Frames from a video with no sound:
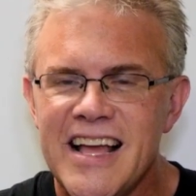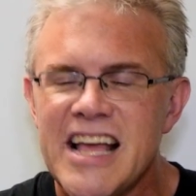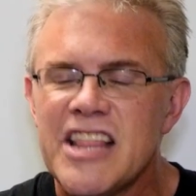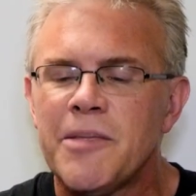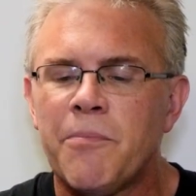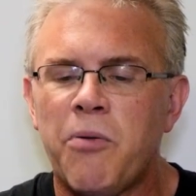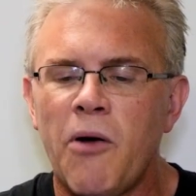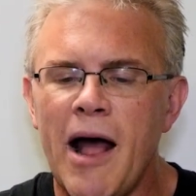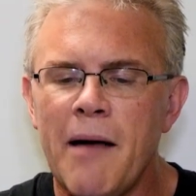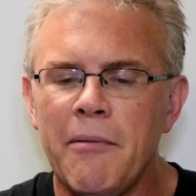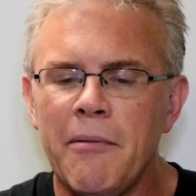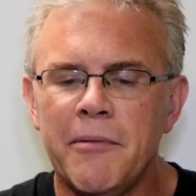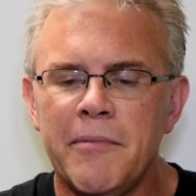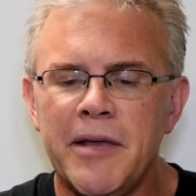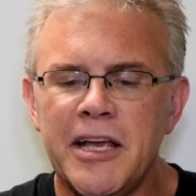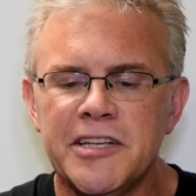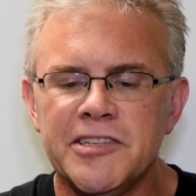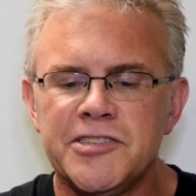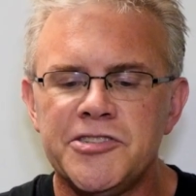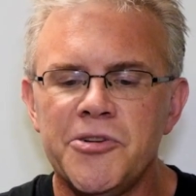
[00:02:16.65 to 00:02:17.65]
The problem
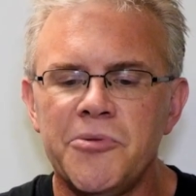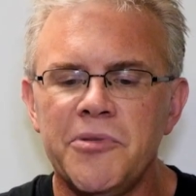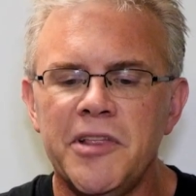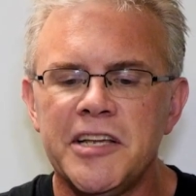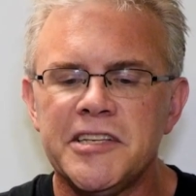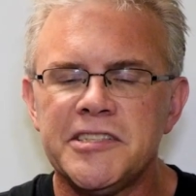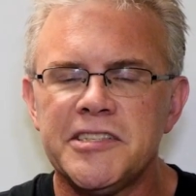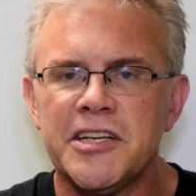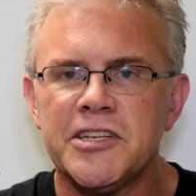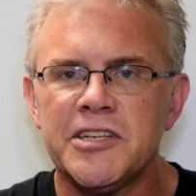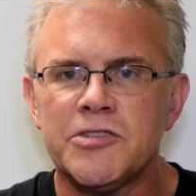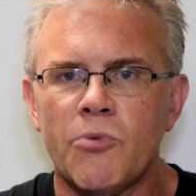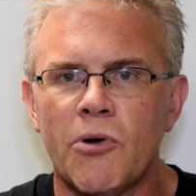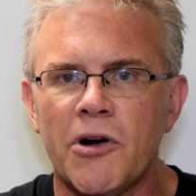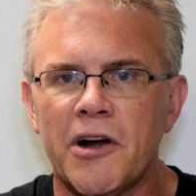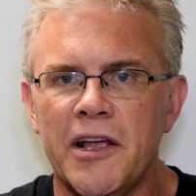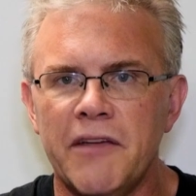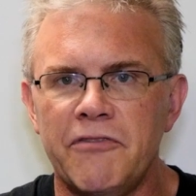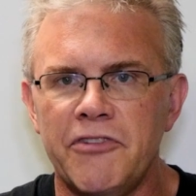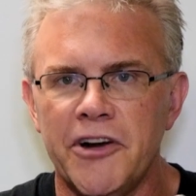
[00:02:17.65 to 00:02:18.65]
is, do these things
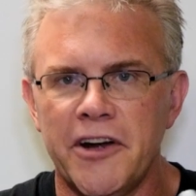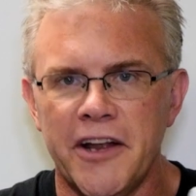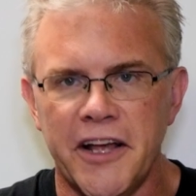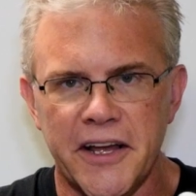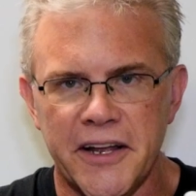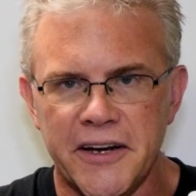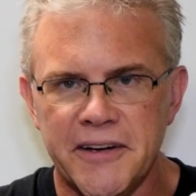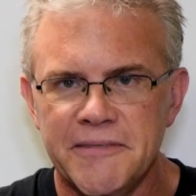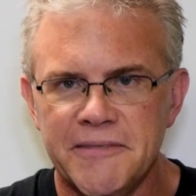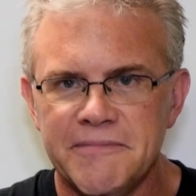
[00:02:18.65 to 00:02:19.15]
work if you're dead?